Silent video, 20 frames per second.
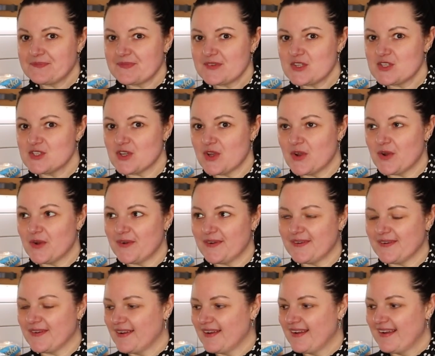So,
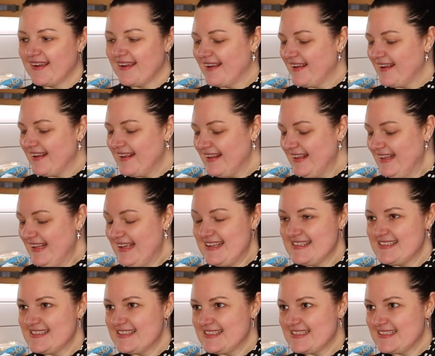
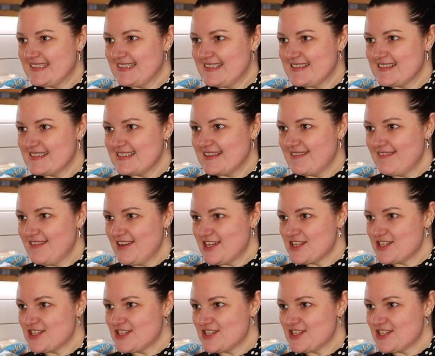let's give it a